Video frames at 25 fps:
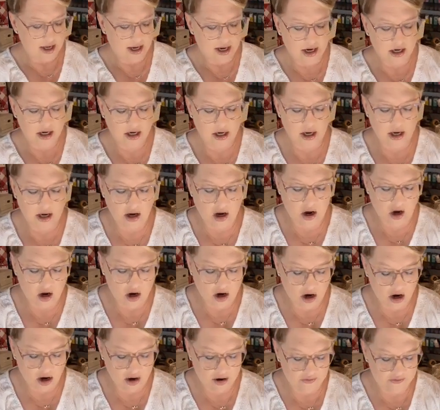that I cut
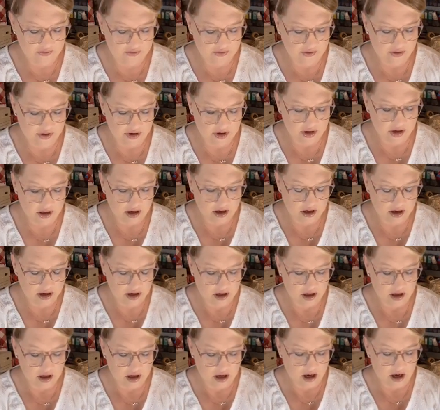off,
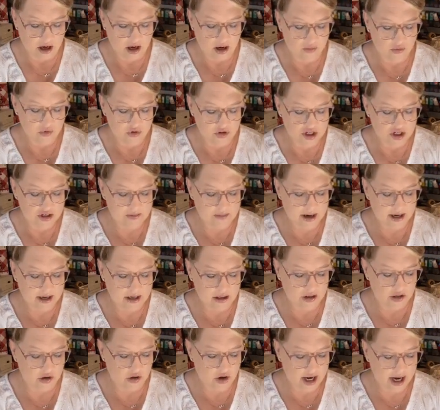and we'll just
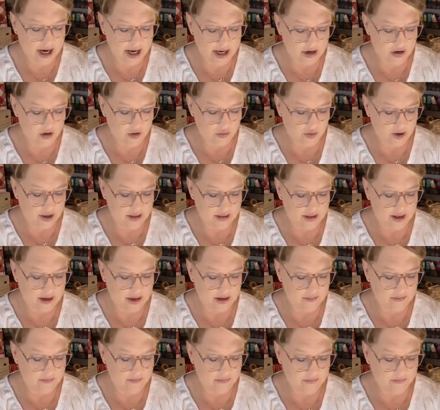make a little hanger with
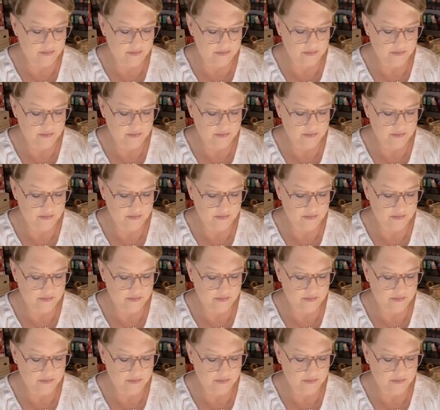it.